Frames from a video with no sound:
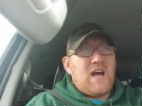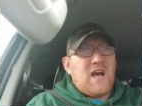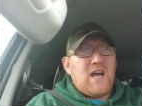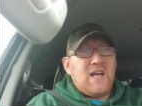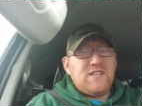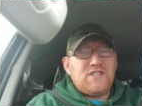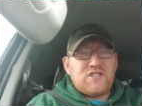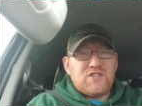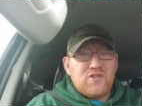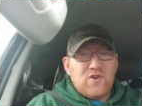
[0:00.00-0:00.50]

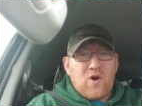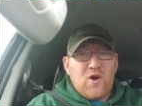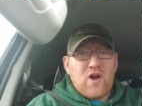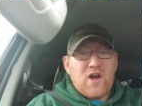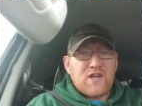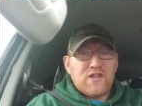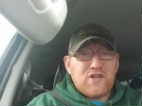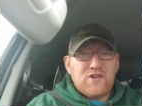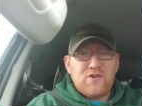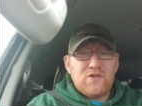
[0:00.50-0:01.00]
it's
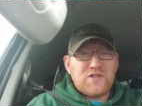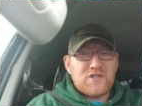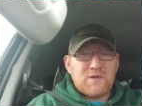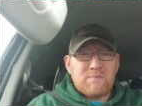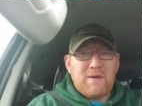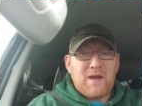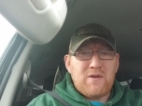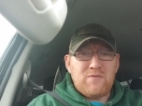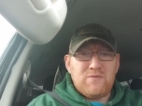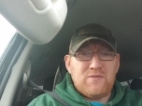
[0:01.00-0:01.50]
not a huge
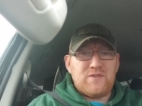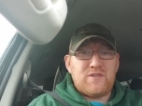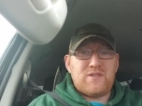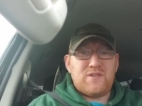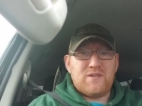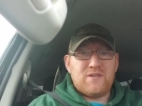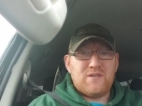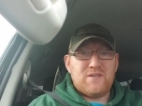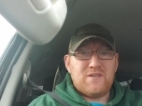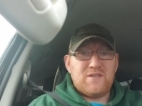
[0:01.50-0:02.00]
amount.
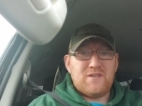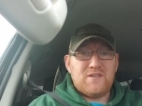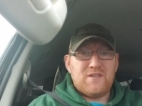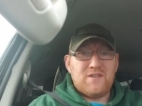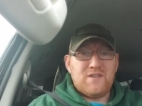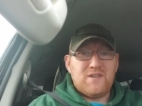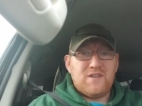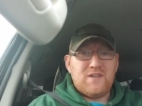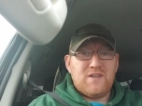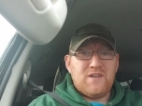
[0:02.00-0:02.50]

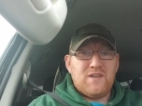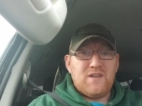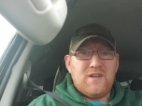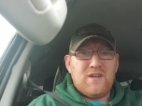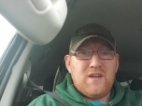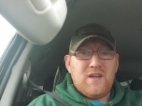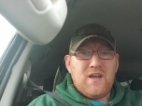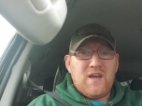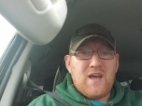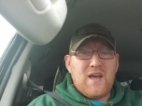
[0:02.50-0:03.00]

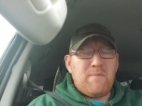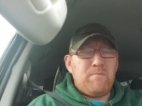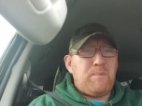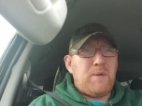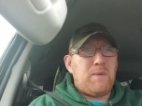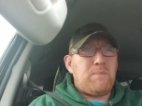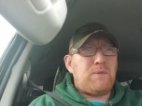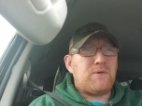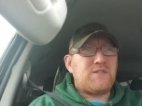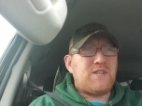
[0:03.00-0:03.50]
And
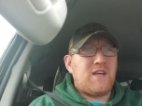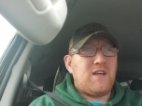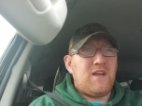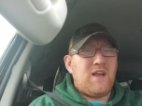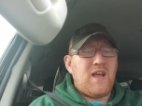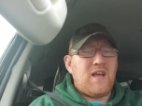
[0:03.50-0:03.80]
people take,